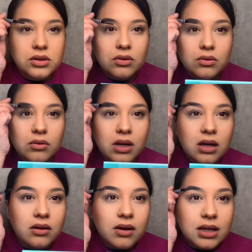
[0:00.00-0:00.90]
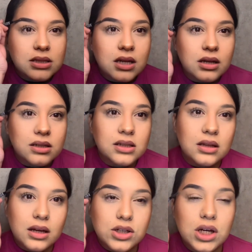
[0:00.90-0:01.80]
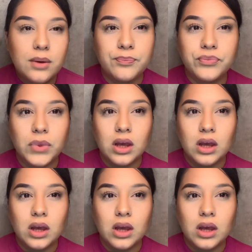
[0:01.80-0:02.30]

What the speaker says: So can you guys kind of see that shape?